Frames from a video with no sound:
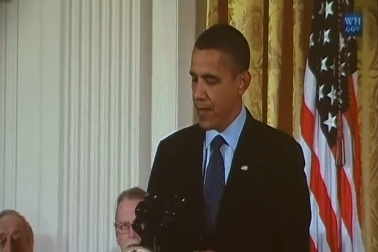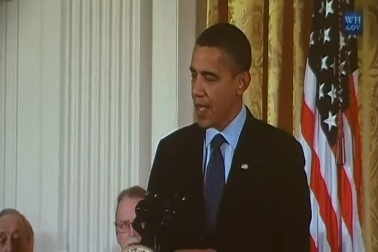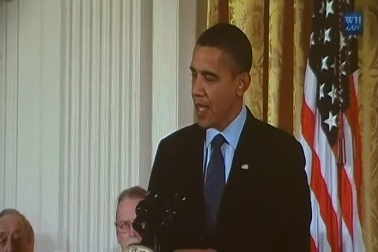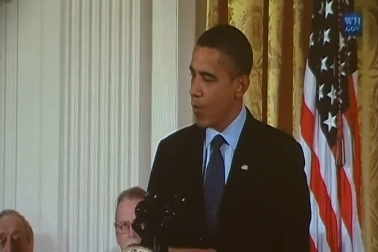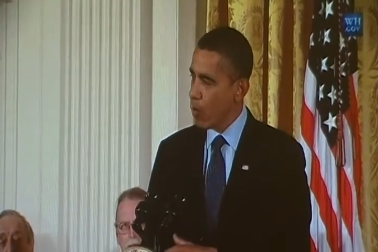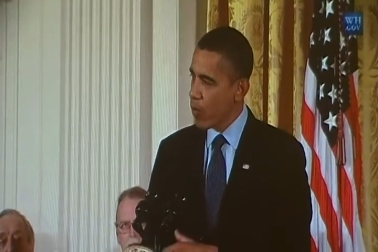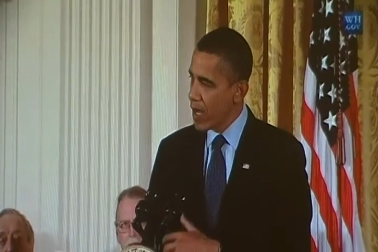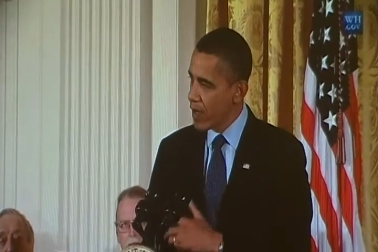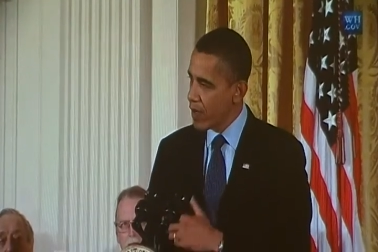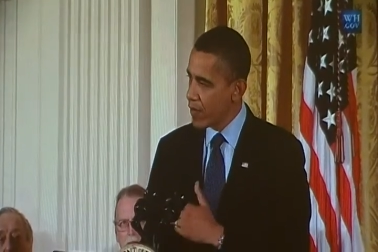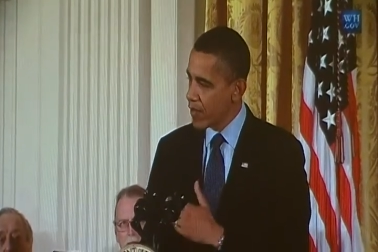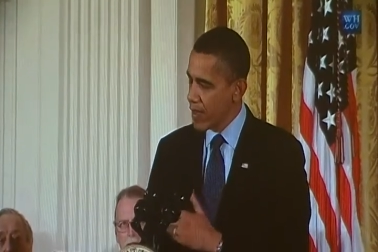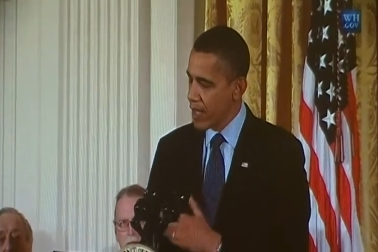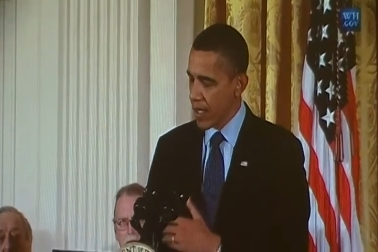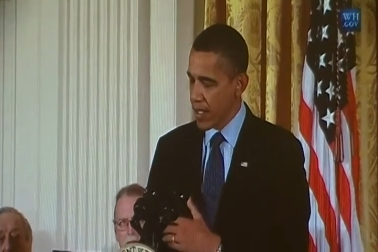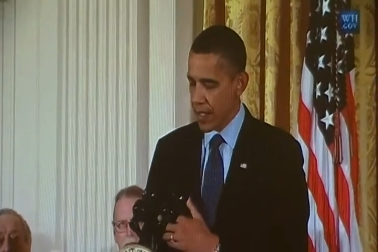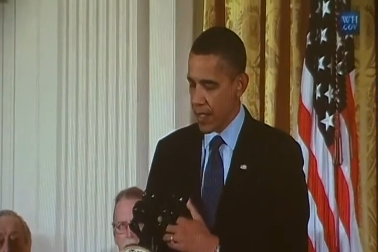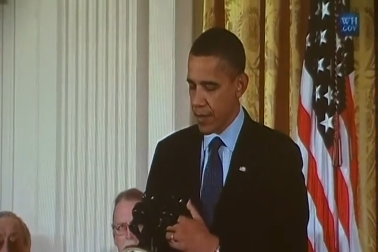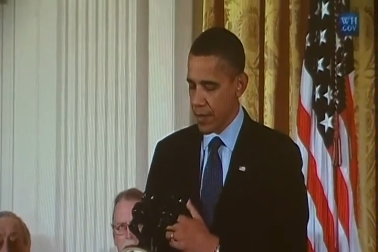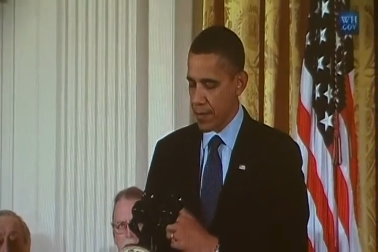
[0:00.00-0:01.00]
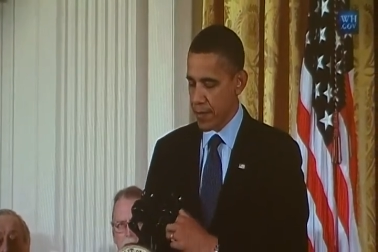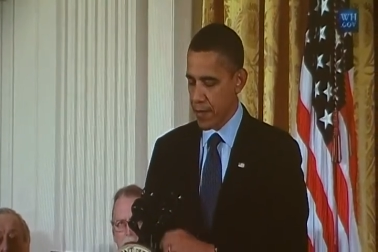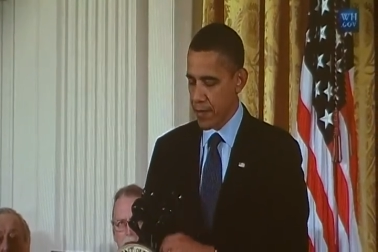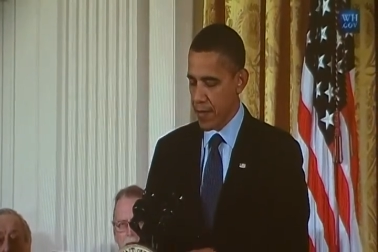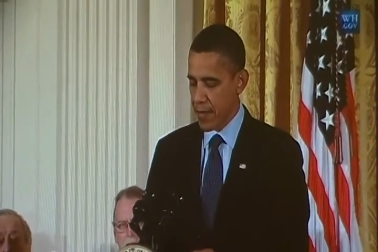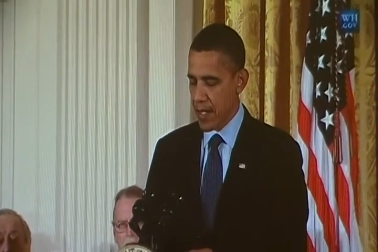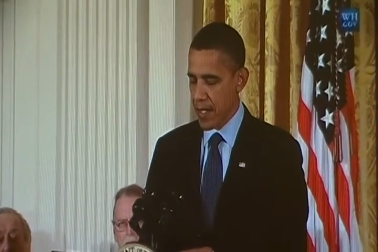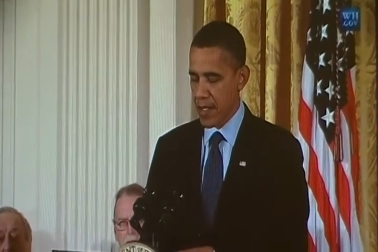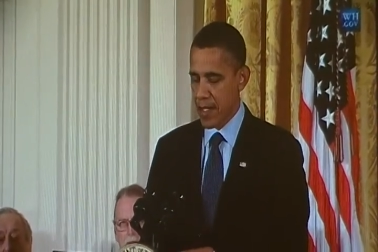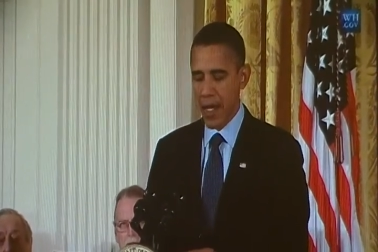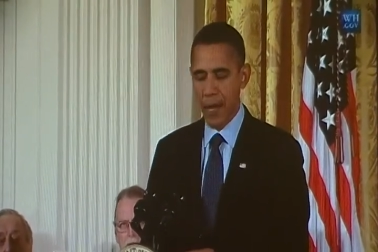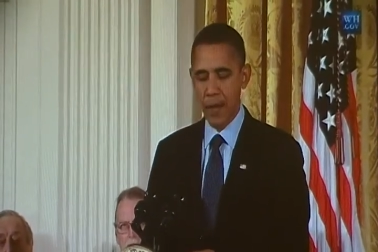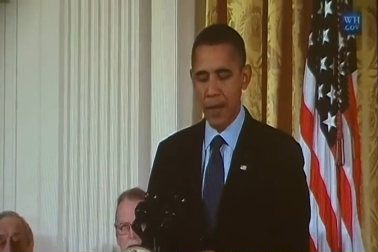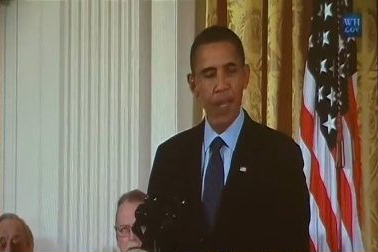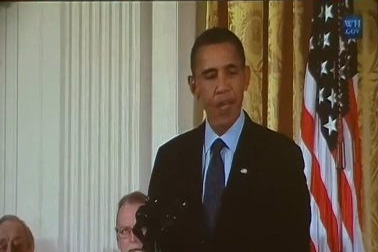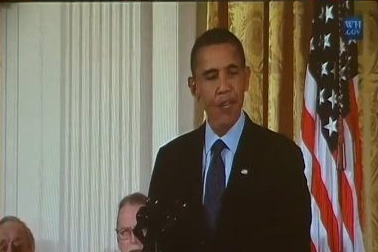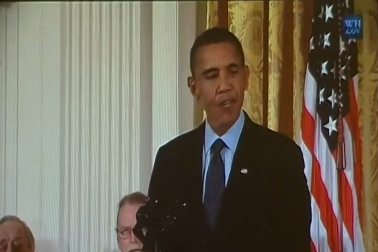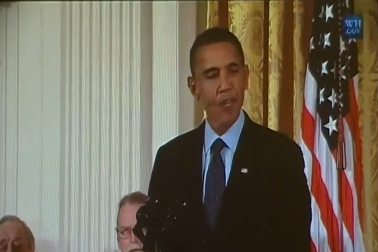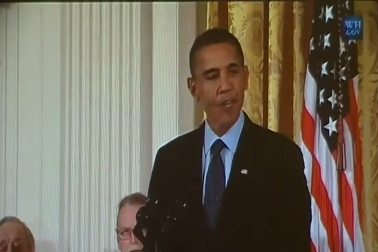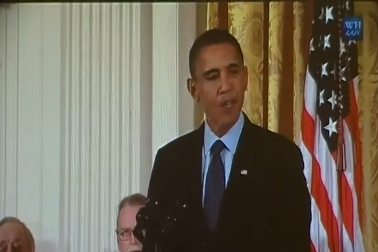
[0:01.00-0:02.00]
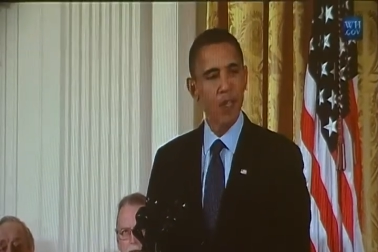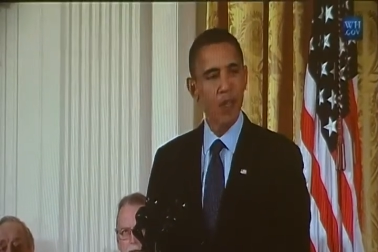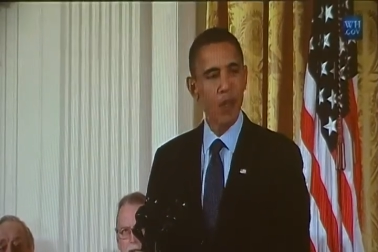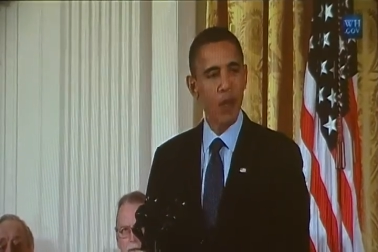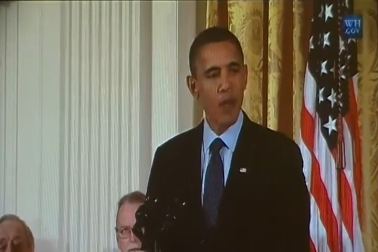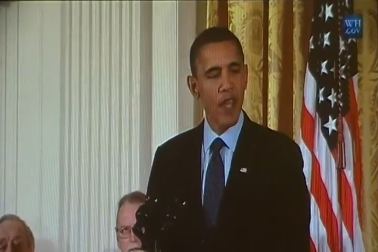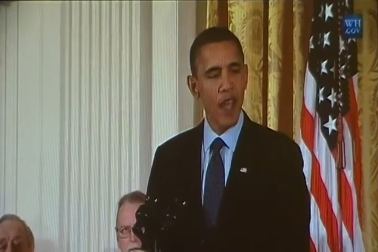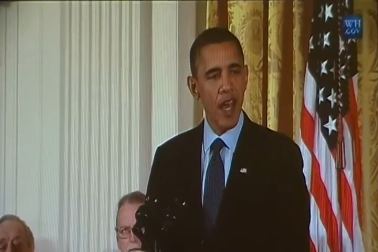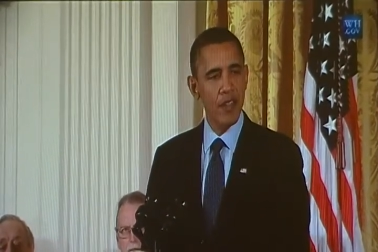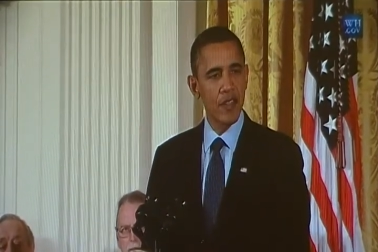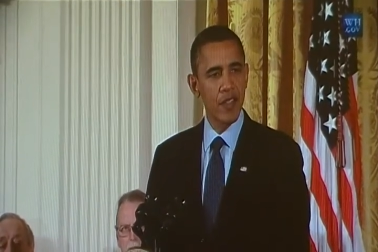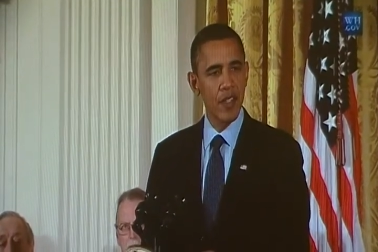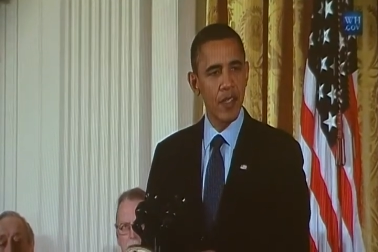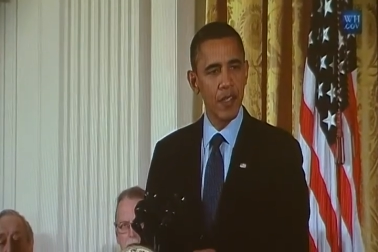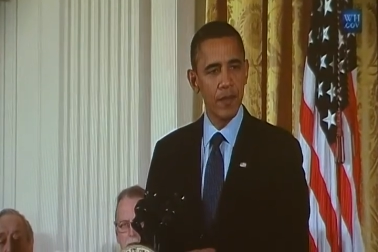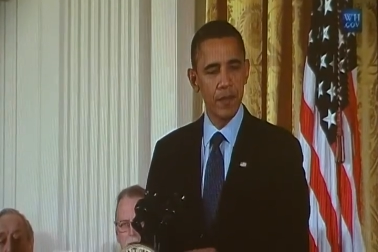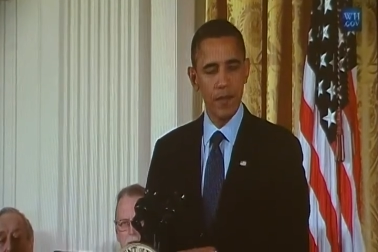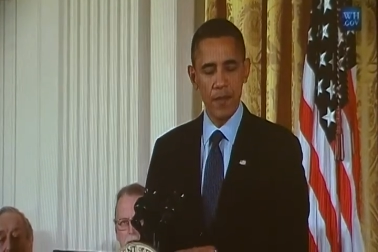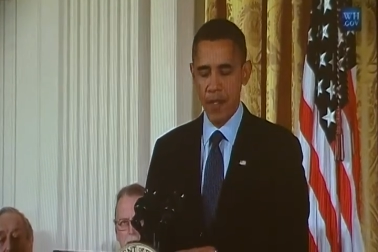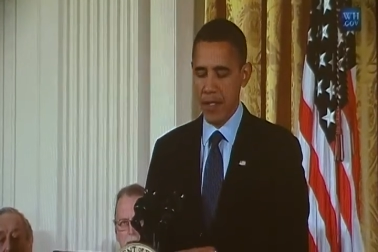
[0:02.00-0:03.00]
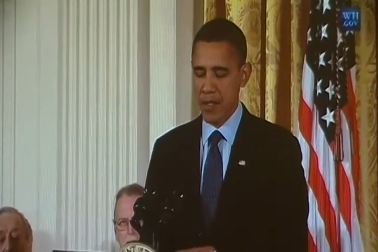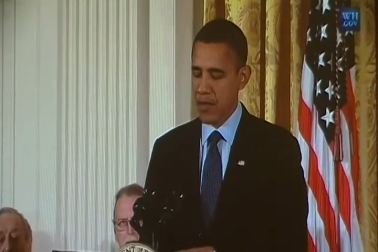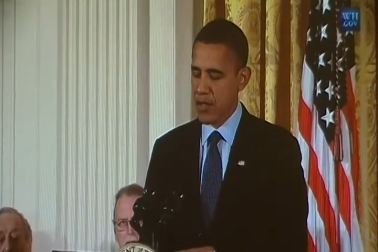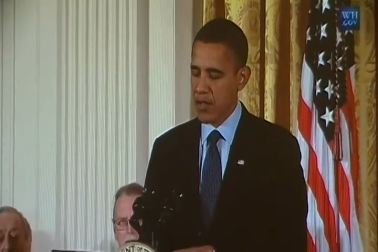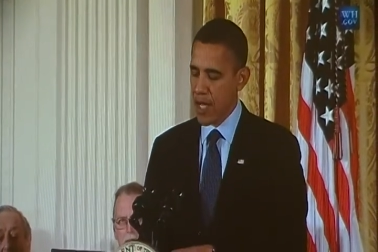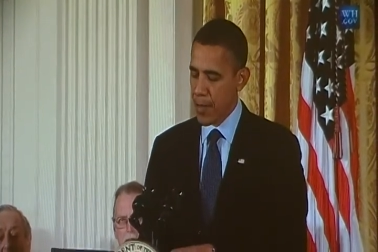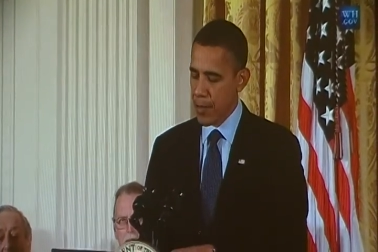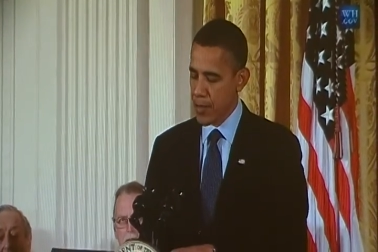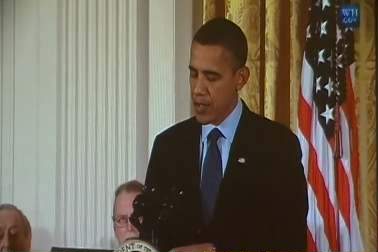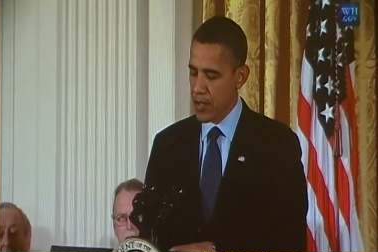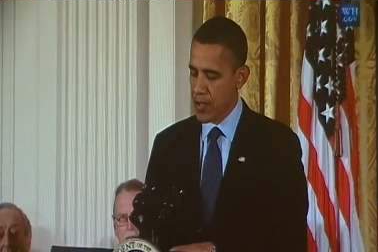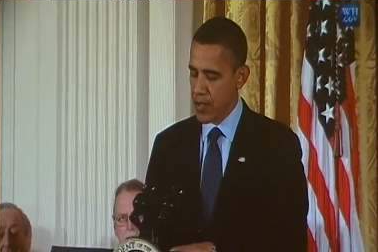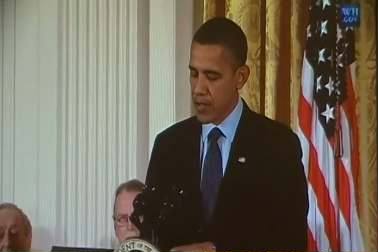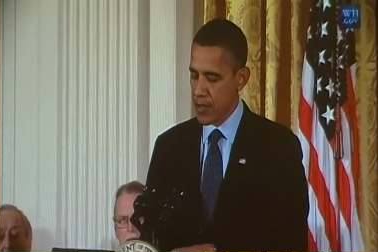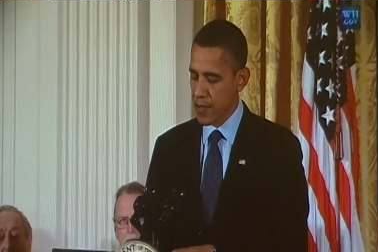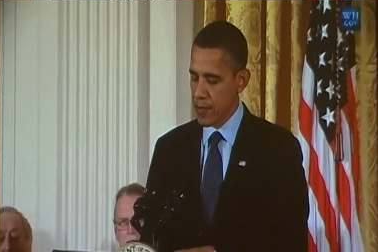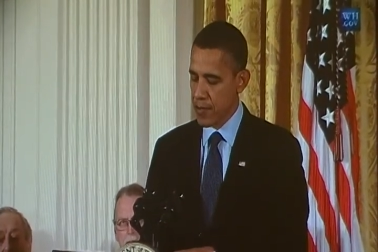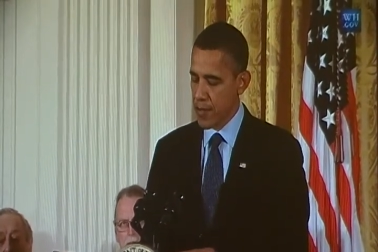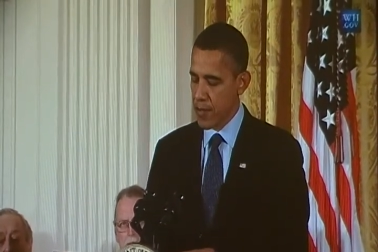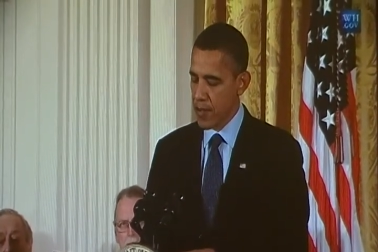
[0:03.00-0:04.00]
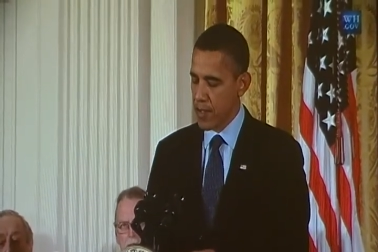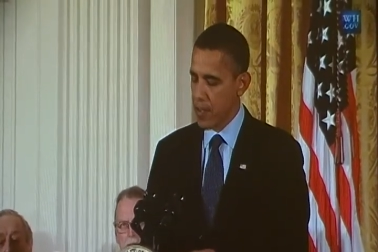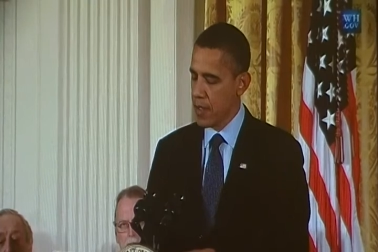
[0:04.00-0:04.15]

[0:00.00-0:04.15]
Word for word: That way of thinking, that combination of curiosity and skepticism,